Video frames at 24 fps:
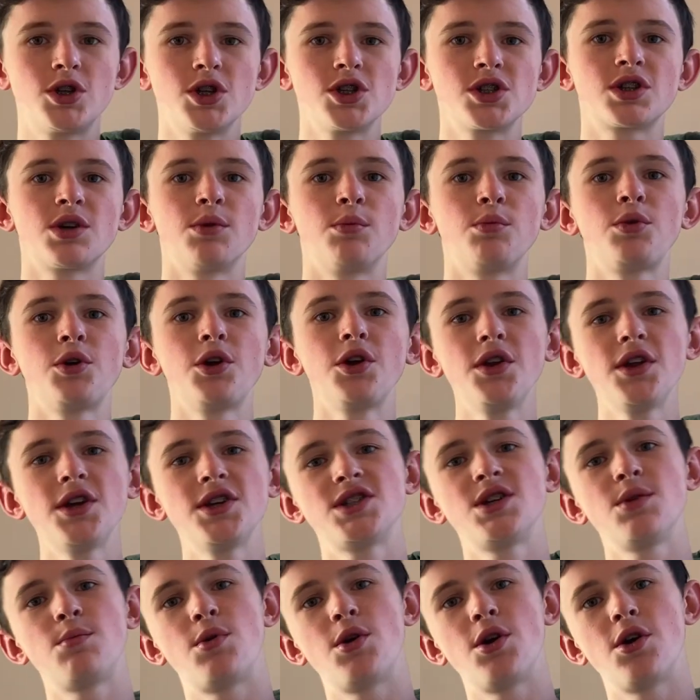is completely
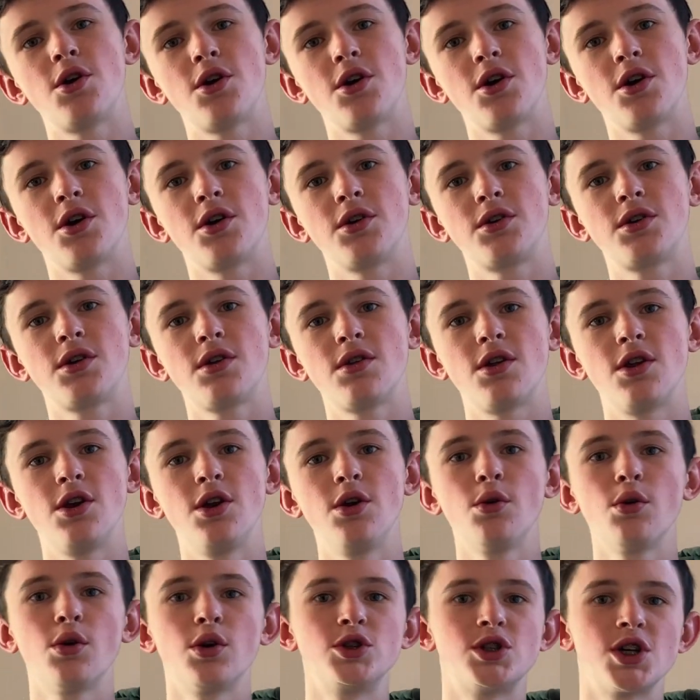superior to the
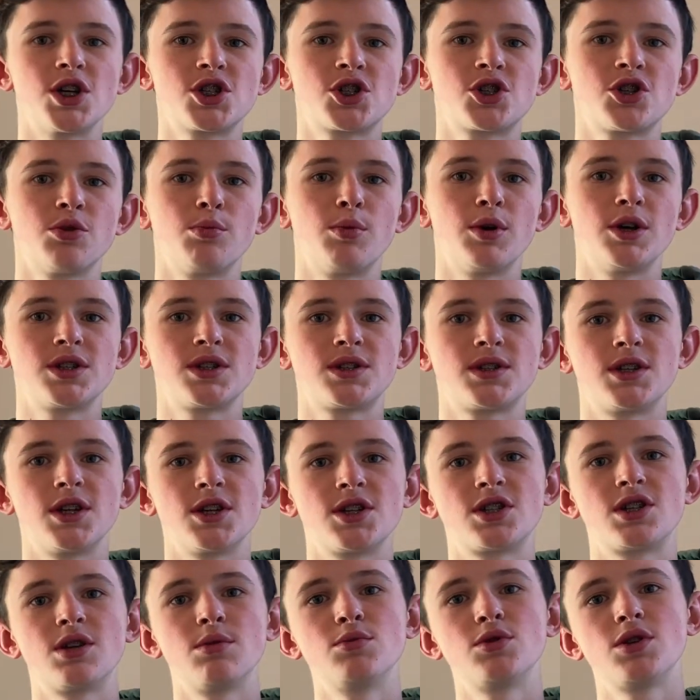newer gesture-based
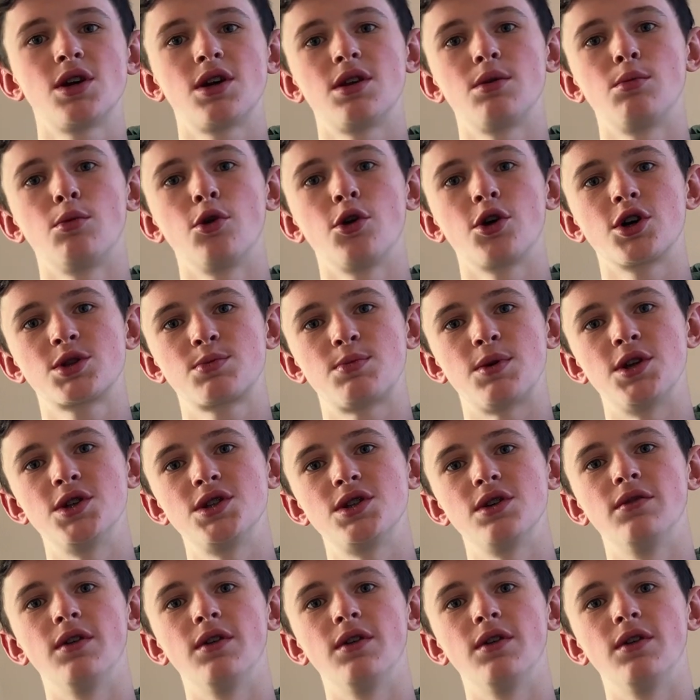systems on the more expensive